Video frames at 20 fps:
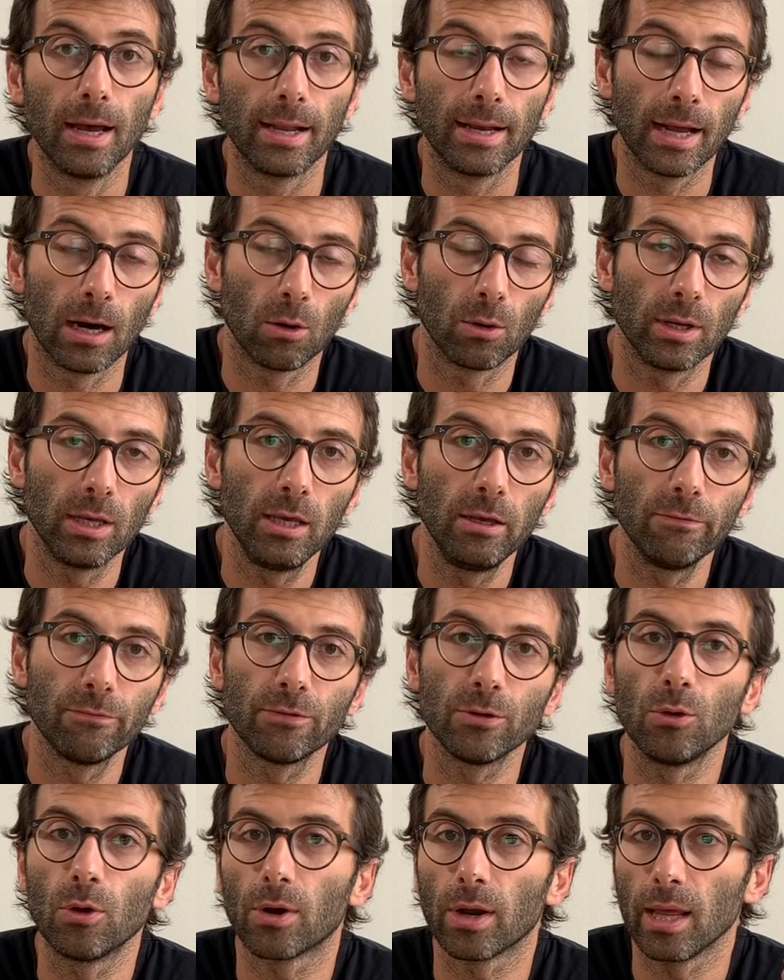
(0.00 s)
Now,
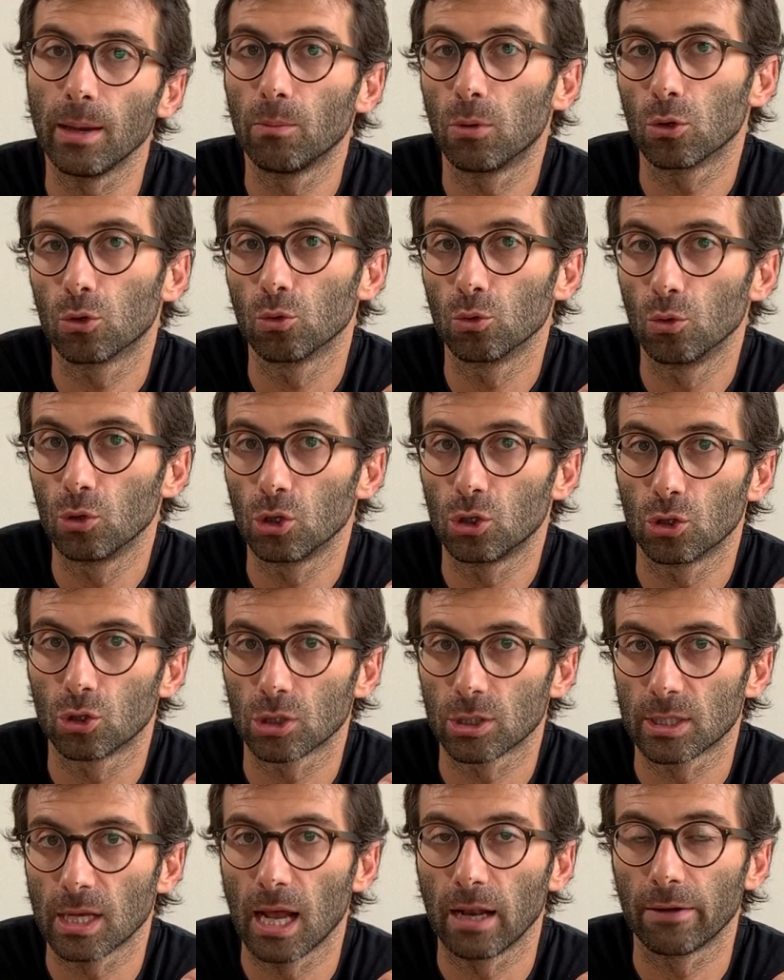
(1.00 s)
if you're able to do it
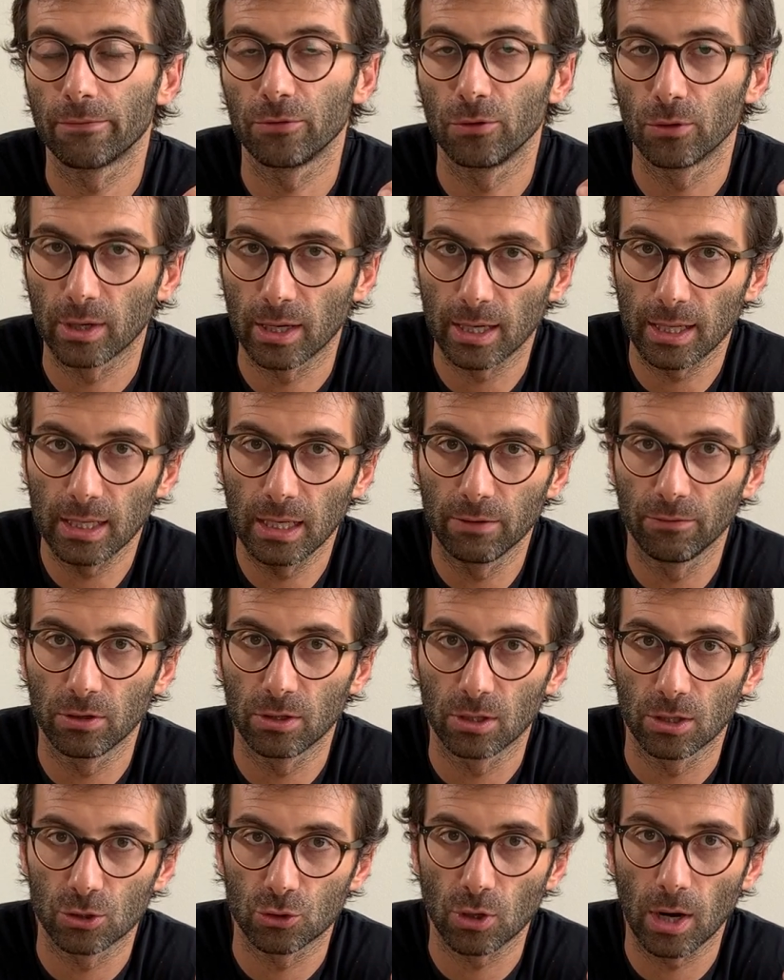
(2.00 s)
yourself, you can give
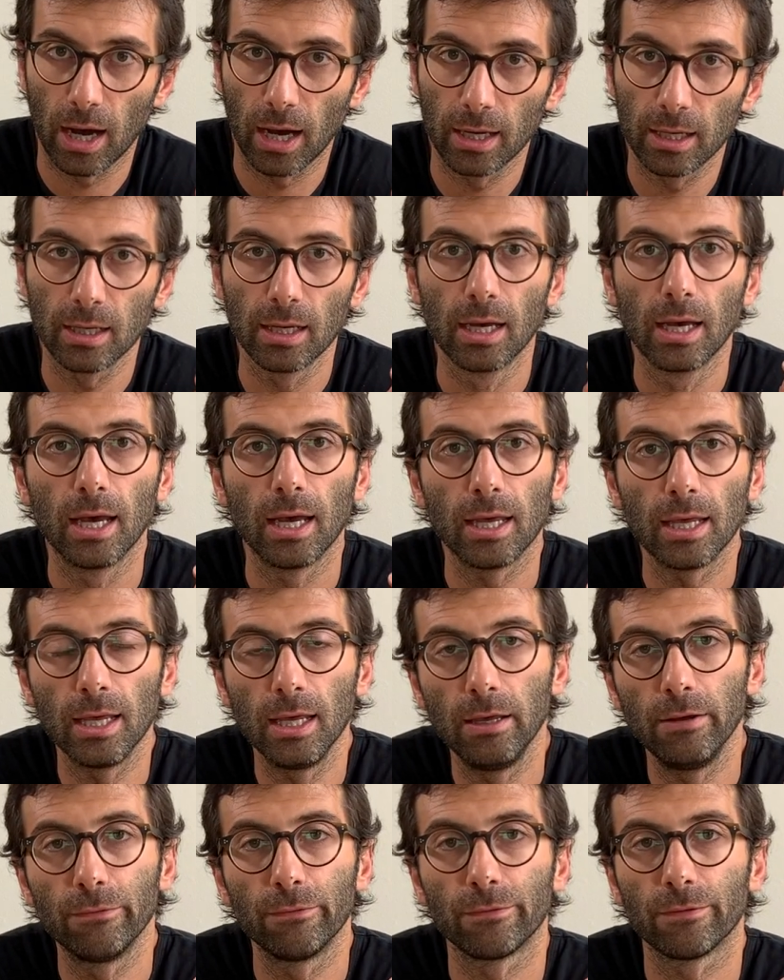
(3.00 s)
it a try.
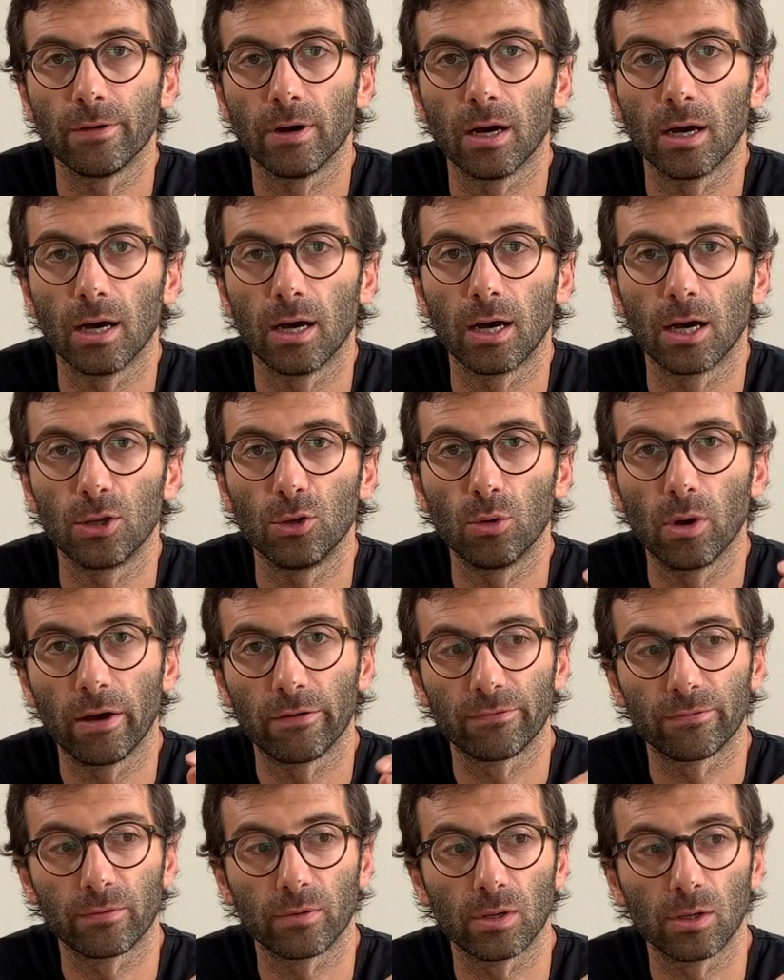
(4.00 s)
If uh, uh you
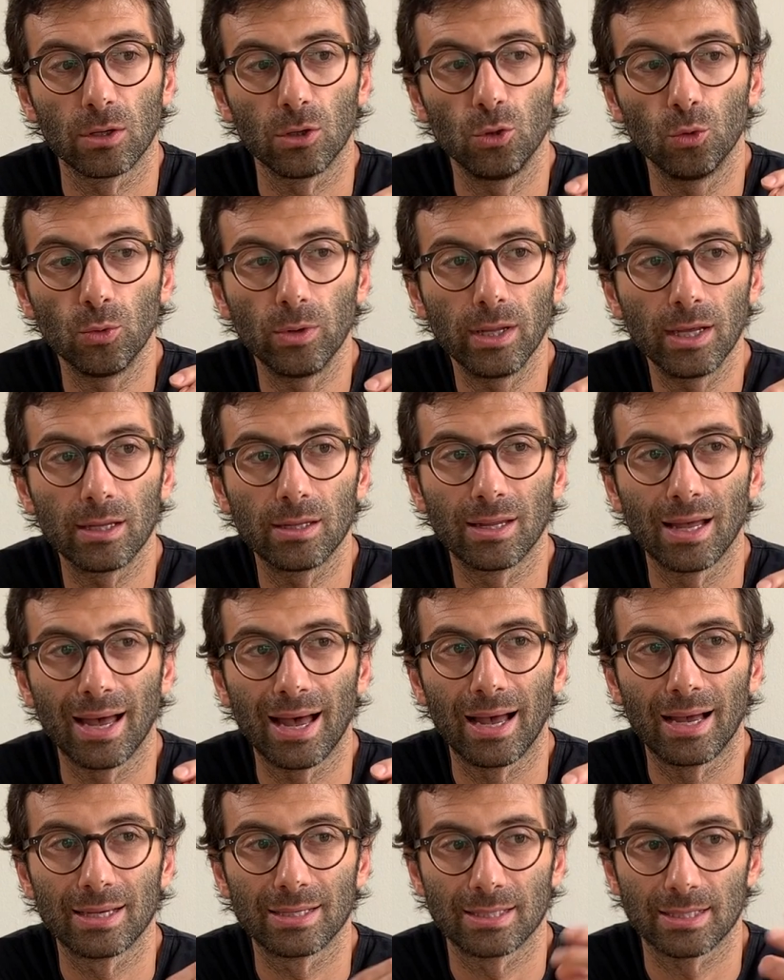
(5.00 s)
have you need
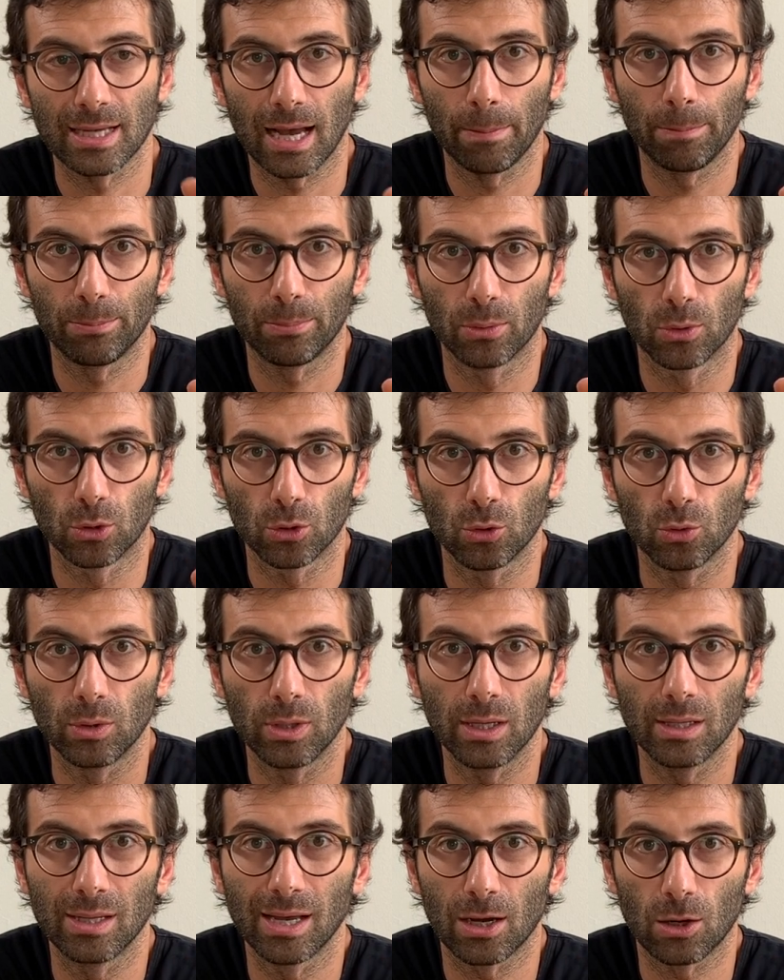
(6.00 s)
support, you
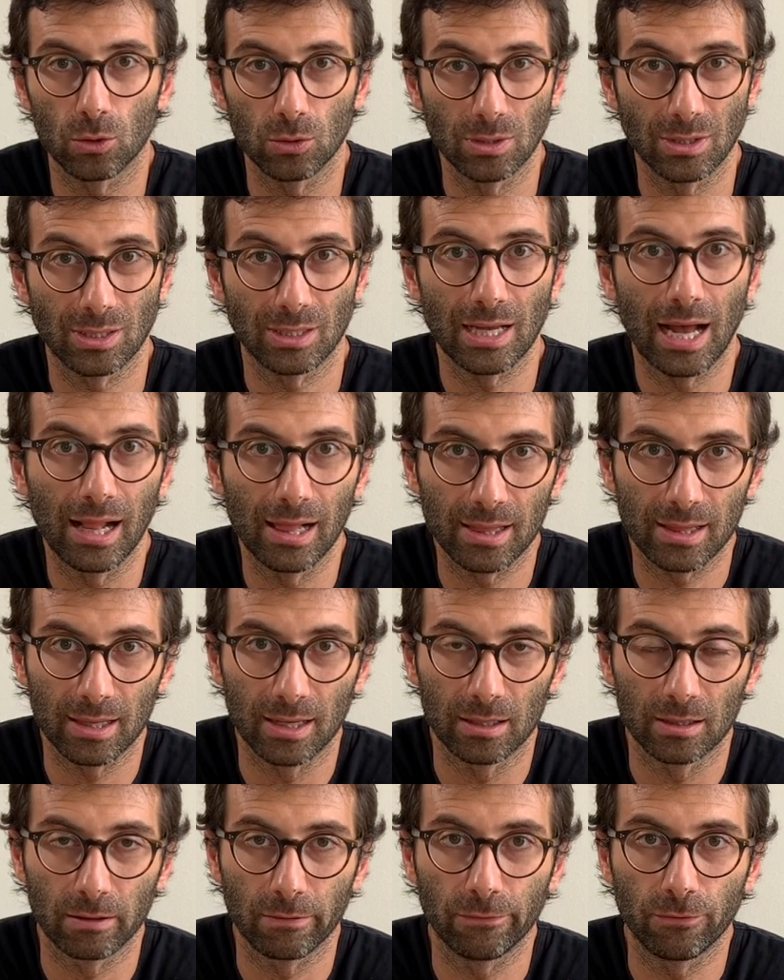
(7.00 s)
need a
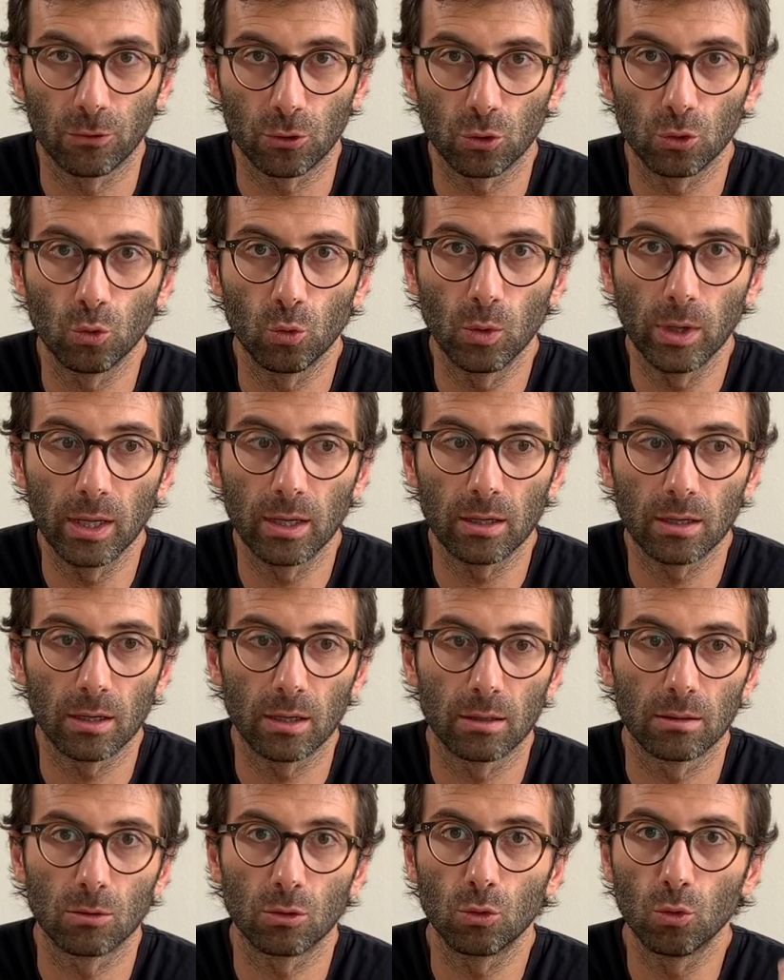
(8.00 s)
consultant for doing
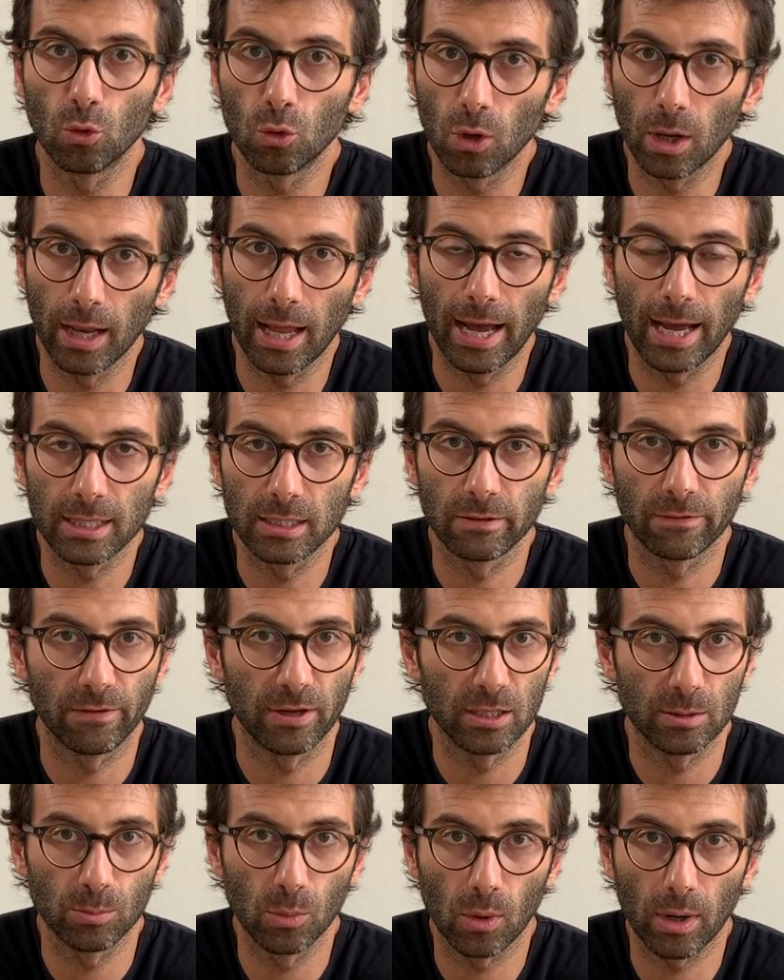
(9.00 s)
uh, Google ads,
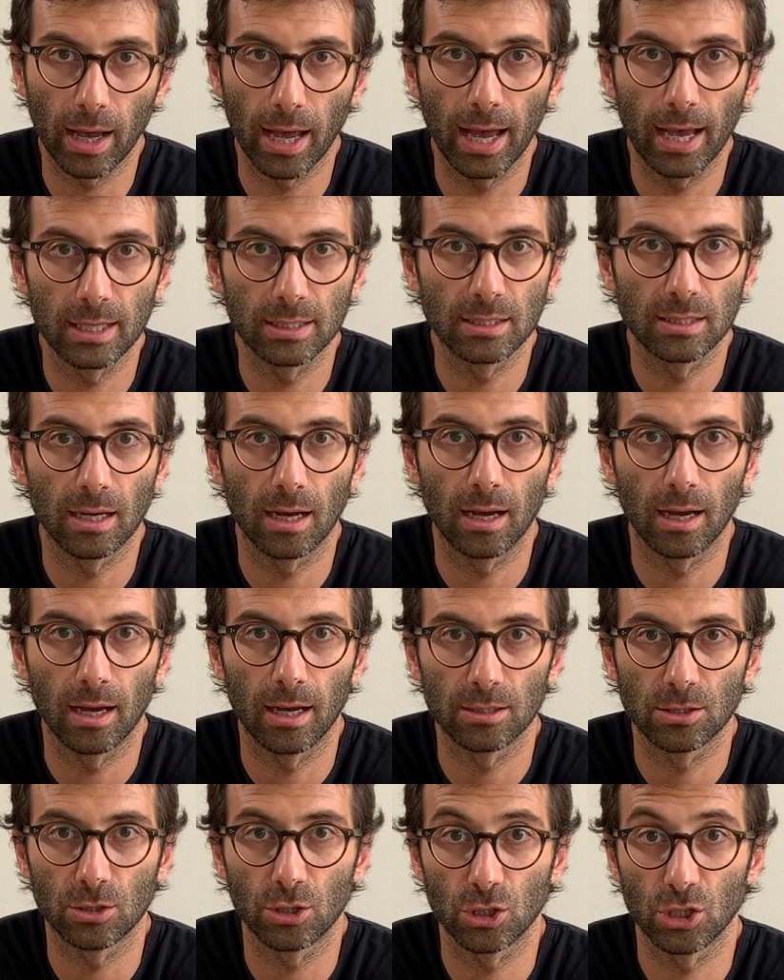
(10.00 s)
Facebook ads, uh,
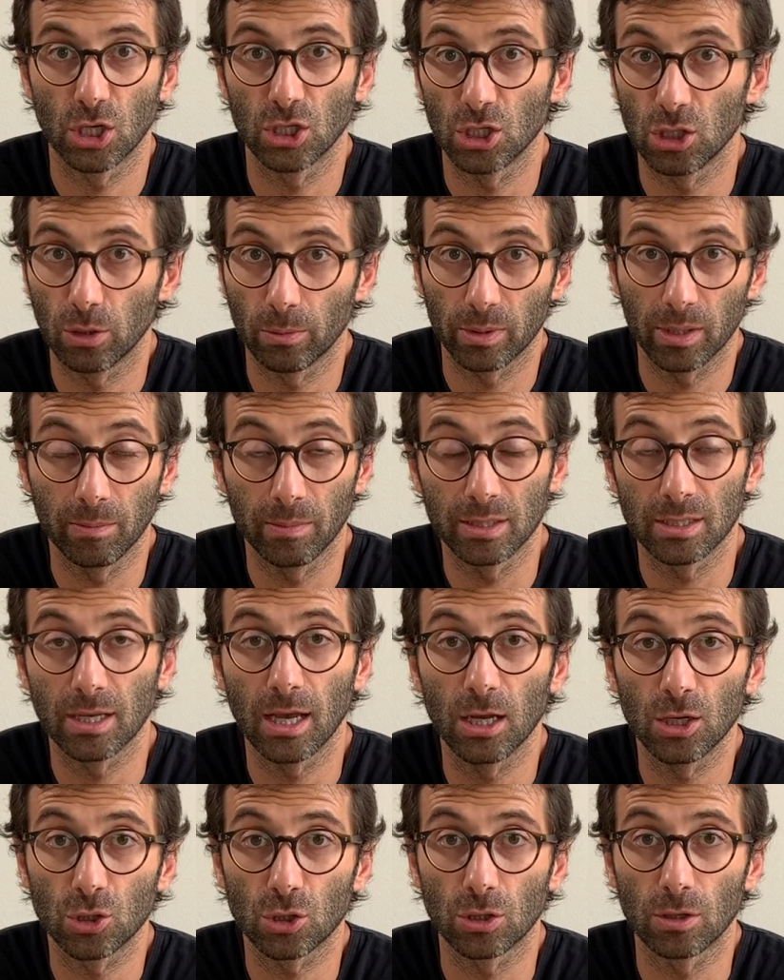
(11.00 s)
uh search engine
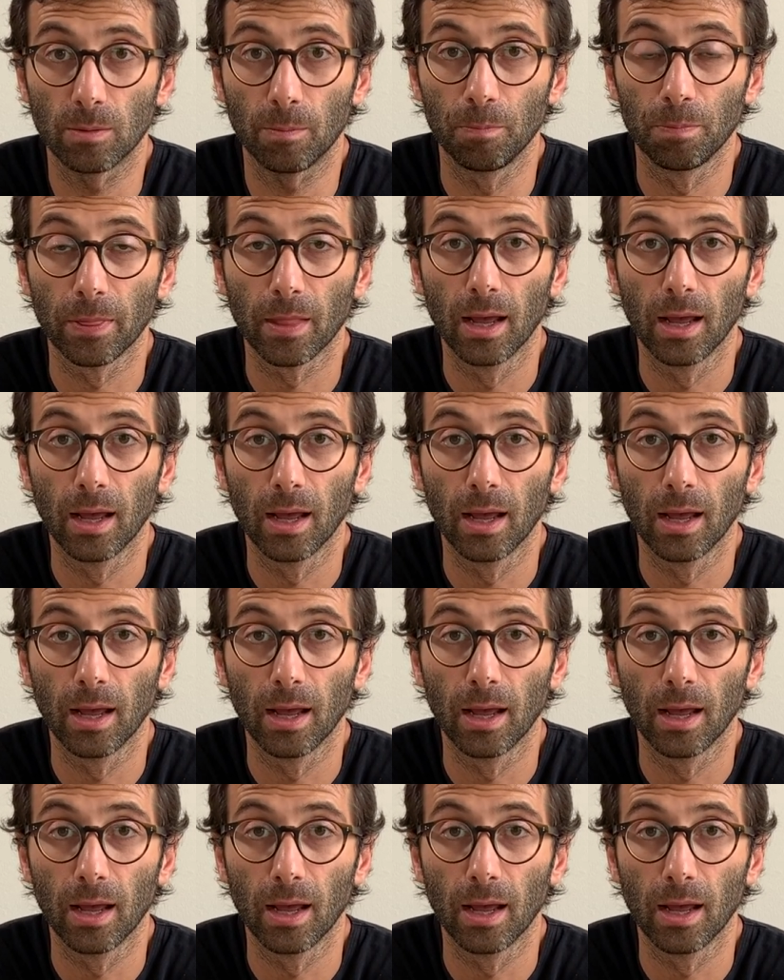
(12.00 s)
optimization,